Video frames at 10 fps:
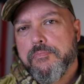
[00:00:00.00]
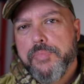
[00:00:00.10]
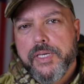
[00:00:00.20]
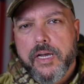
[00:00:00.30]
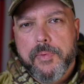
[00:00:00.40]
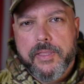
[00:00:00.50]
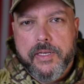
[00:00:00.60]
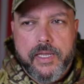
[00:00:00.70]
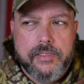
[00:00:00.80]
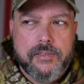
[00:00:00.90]
becoming the
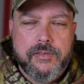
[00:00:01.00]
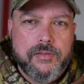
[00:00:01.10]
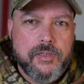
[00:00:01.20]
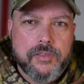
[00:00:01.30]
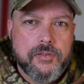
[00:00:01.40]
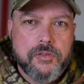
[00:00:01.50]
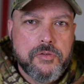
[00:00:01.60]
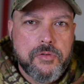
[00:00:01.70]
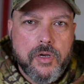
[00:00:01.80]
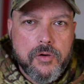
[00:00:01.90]
next Justin
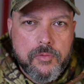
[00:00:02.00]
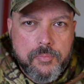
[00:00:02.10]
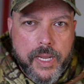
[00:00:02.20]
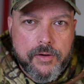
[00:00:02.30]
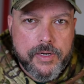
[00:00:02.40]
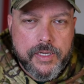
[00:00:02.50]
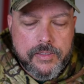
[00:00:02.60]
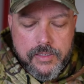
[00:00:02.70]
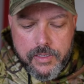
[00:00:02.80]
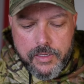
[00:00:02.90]
Trudeau
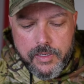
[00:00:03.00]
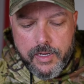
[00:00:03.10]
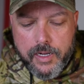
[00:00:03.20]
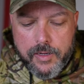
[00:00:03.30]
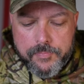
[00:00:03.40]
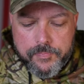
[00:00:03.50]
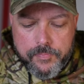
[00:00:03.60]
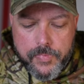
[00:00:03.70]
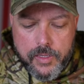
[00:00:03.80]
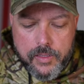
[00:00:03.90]
paradise. Um,
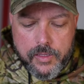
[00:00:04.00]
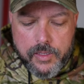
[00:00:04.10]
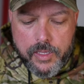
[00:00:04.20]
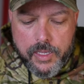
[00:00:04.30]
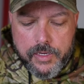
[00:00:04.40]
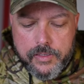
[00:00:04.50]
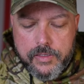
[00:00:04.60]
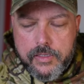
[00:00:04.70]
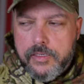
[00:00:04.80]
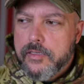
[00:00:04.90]
and
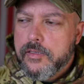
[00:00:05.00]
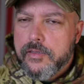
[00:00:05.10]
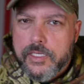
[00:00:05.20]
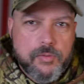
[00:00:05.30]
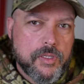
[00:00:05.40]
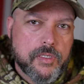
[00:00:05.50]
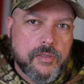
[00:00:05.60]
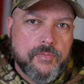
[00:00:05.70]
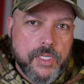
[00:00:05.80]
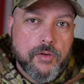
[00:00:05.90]
that's what this
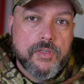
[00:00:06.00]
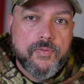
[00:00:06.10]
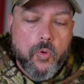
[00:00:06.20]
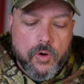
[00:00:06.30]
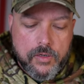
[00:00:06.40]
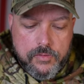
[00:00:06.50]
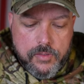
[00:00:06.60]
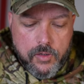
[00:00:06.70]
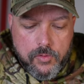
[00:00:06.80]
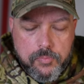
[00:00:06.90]
video is for.
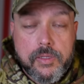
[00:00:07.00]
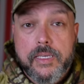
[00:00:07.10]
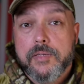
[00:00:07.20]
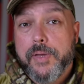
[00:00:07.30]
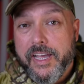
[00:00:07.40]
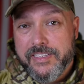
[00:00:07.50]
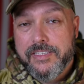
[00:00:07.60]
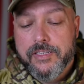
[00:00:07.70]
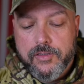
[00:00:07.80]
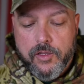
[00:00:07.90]
So please pass
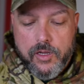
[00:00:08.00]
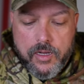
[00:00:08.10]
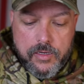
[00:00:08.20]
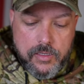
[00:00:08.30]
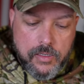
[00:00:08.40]
this along.